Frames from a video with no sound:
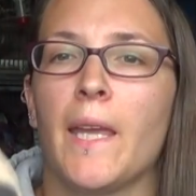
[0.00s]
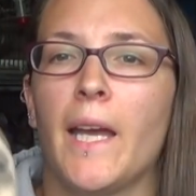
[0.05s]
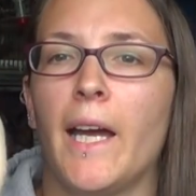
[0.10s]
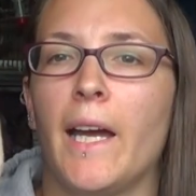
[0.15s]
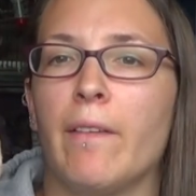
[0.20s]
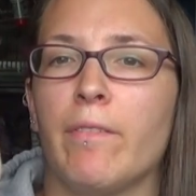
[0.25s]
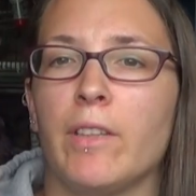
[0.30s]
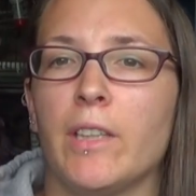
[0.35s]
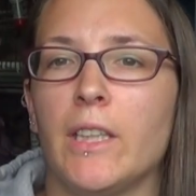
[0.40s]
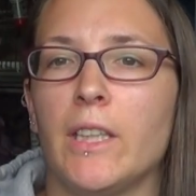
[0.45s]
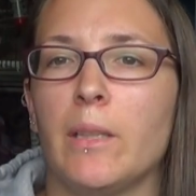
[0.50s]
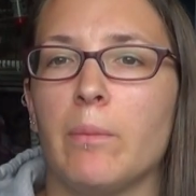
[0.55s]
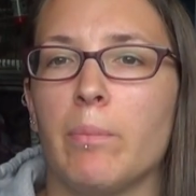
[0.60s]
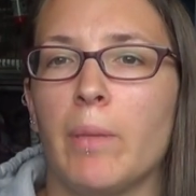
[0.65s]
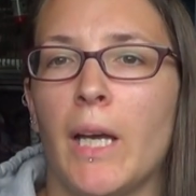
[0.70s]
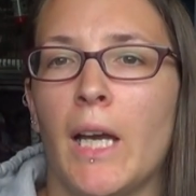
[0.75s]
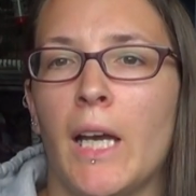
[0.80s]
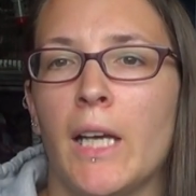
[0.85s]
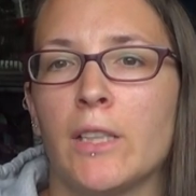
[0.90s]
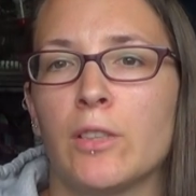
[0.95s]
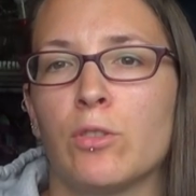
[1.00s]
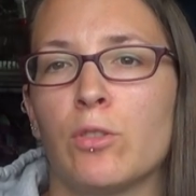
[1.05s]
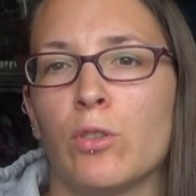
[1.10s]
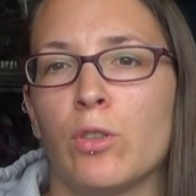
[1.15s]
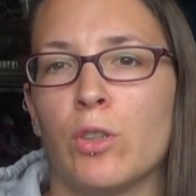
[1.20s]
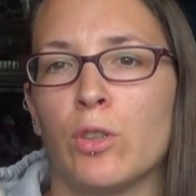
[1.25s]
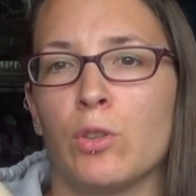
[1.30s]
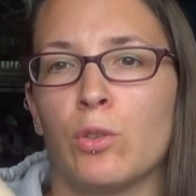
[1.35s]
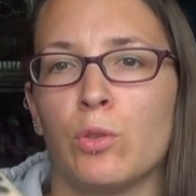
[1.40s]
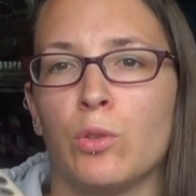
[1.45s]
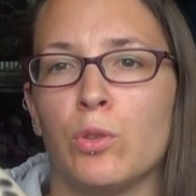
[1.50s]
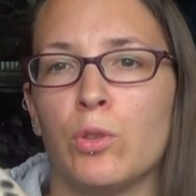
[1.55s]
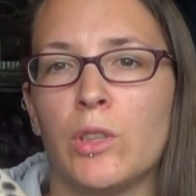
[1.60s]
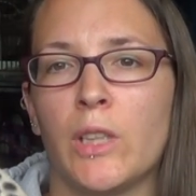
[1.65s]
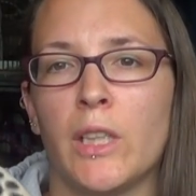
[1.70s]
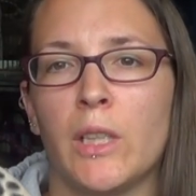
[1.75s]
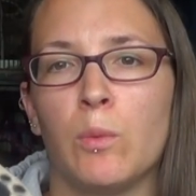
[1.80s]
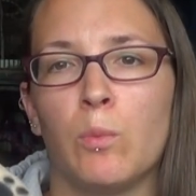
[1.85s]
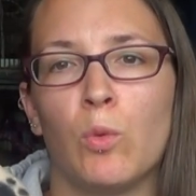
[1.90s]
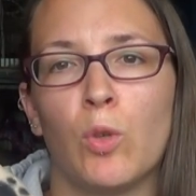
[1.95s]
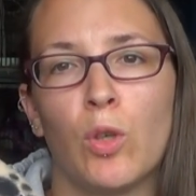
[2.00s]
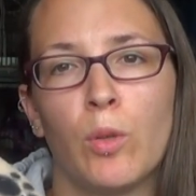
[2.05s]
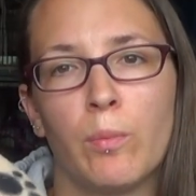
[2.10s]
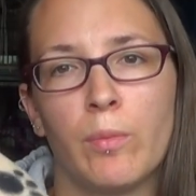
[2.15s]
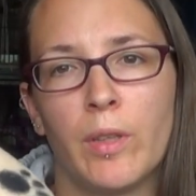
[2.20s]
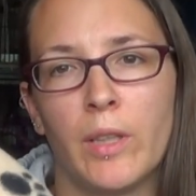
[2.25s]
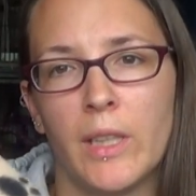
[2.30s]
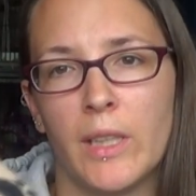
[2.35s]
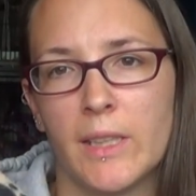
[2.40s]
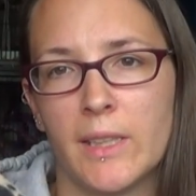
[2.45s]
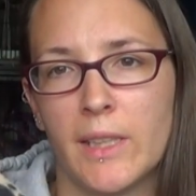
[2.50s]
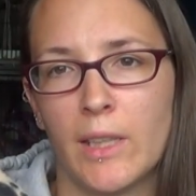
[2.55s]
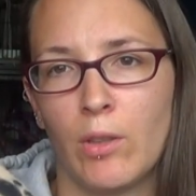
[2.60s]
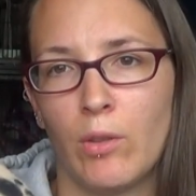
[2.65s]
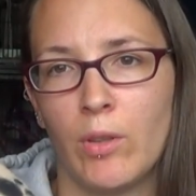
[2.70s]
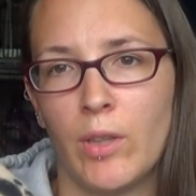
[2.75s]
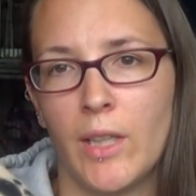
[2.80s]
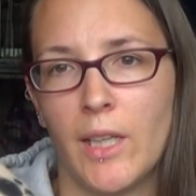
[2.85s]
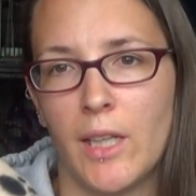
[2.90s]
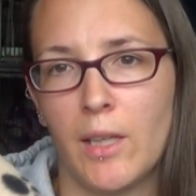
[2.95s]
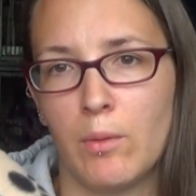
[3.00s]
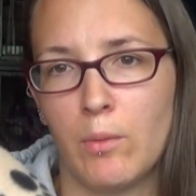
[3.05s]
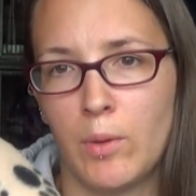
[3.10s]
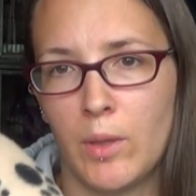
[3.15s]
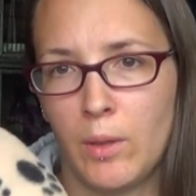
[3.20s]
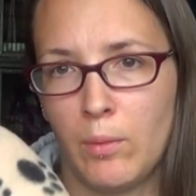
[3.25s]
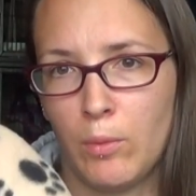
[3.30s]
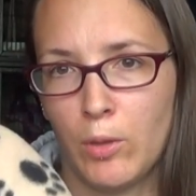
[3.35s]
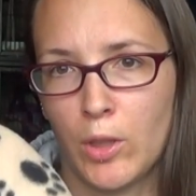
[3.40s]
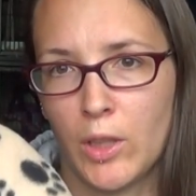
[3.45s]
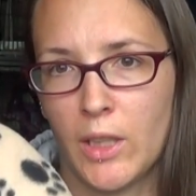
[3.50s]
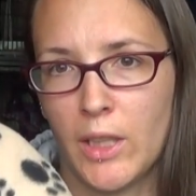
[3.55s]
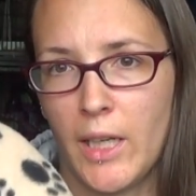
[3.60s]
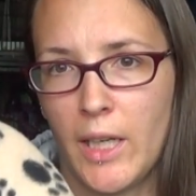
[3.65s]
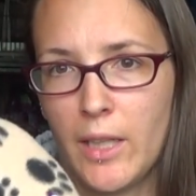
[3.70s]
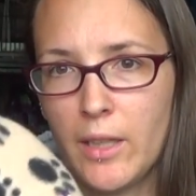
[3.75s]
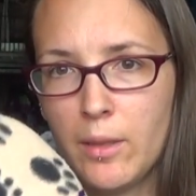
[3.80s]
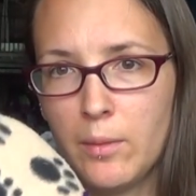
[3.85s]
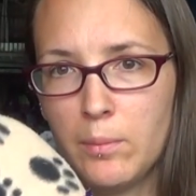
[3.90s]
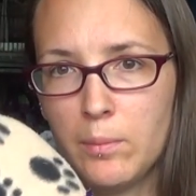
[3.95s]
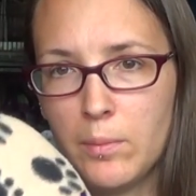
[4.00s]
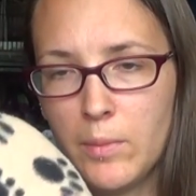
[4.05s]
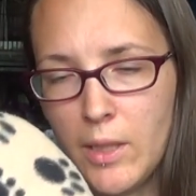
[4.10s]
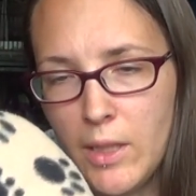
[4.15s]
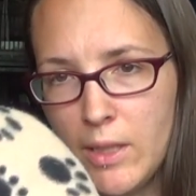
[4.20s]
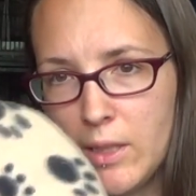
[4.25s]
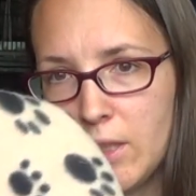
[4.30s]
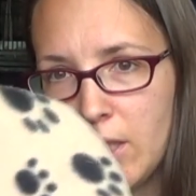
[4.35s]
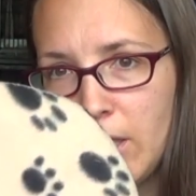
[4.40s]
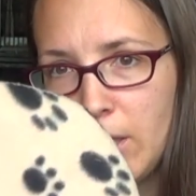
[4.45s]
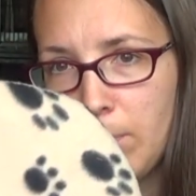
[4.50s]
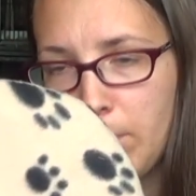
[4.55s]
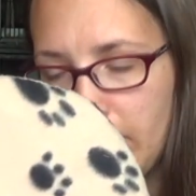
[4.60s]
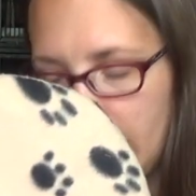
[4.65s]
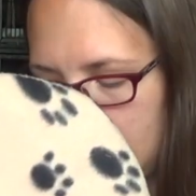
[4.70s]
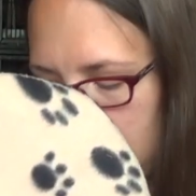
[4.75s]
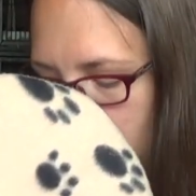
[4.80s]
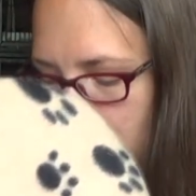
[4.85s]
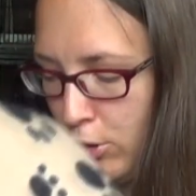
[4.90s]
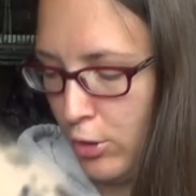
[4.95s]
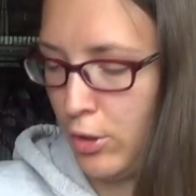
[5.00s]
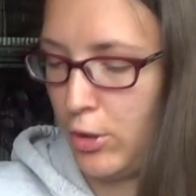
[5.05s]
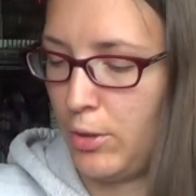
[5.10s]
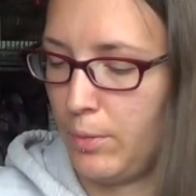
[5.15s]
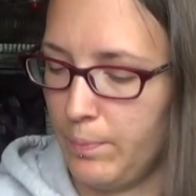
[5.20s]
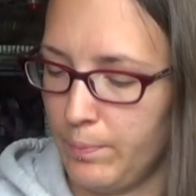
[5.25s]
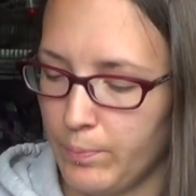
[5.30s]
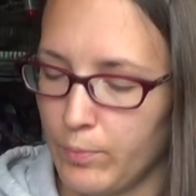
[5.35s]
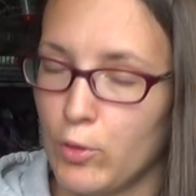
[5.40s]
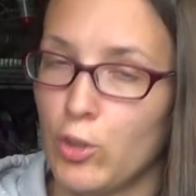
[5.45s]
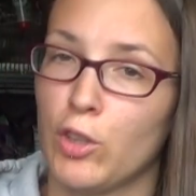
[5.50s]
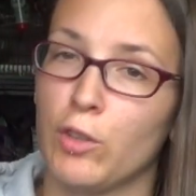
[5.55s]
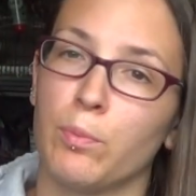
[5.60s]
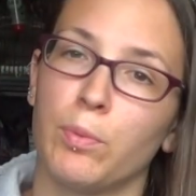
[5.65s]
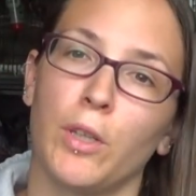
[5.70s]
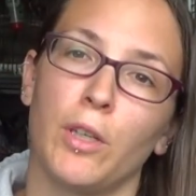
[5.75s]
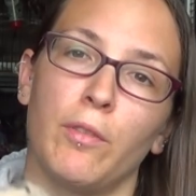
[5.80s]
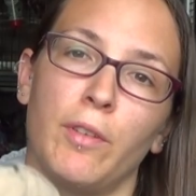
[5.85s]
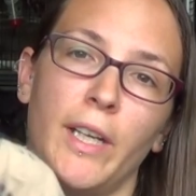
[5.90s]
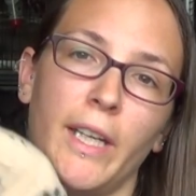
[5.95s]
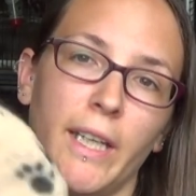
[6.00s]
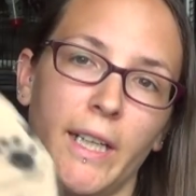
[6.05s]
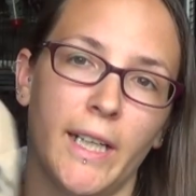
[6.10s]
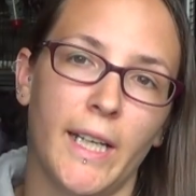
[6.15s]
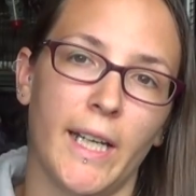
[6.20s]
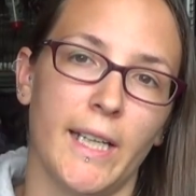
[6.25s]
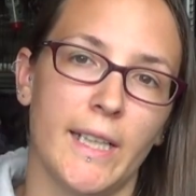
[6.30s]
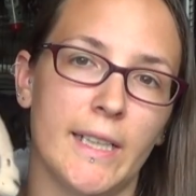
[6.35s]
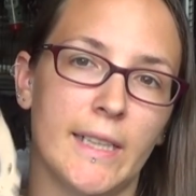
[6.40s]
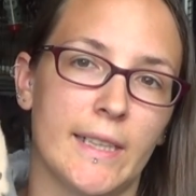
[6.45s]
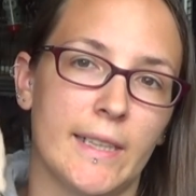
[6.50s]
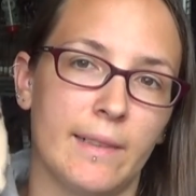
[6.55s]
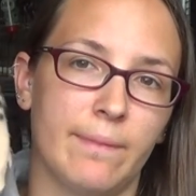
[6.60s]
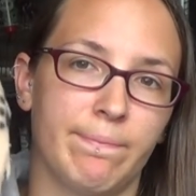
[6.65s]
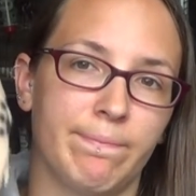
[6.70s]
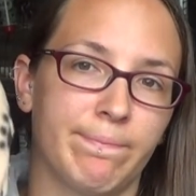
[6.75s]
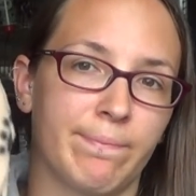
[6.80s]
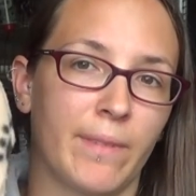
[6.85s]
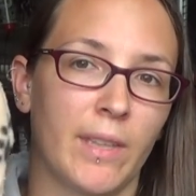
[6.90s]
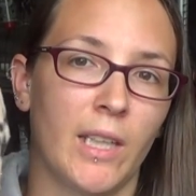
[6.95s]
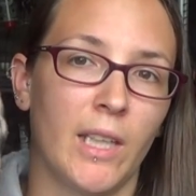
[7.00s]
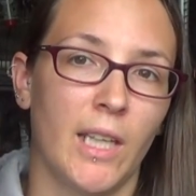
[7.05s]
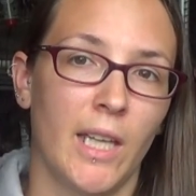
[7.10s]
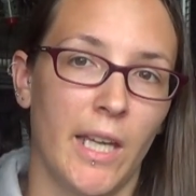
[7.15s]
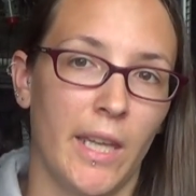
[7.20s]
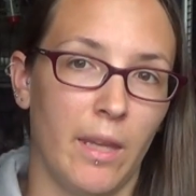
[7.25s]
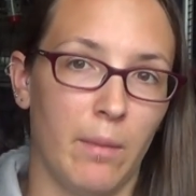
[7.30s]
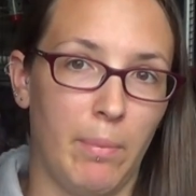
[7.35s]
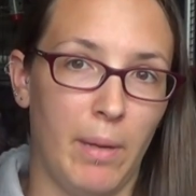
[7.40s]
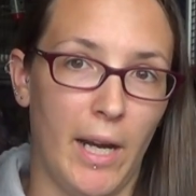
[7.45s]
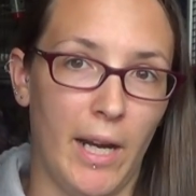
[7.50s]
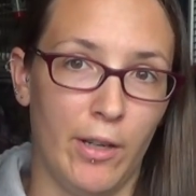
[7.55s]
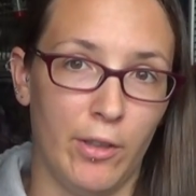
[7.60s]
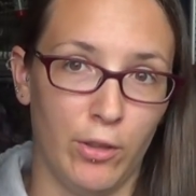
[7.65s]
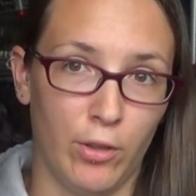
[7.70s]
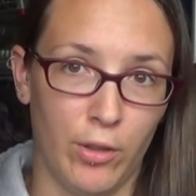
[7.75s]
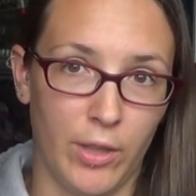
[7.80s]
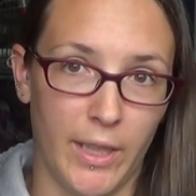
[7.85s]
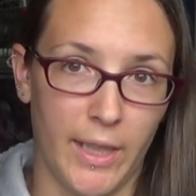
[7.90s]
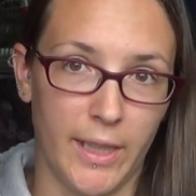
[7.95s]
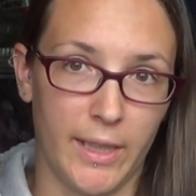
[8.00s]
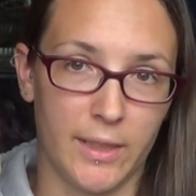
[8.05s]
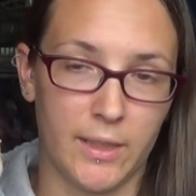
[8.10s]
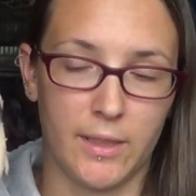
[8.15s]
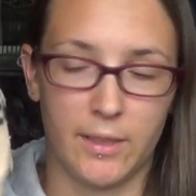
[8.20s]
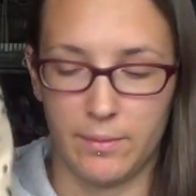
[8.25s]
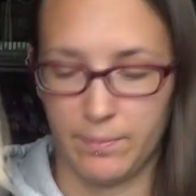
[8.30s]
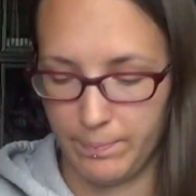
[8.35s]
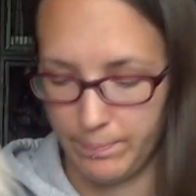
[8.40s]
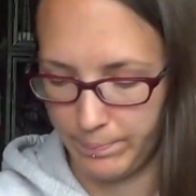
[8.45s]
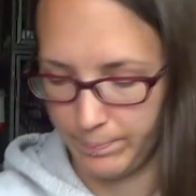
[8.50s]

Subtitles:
I have the heat pad so that they don't lose any warmth and they sit on that when I'm looking at them and take pictures. So you probably recognise the pattern on that.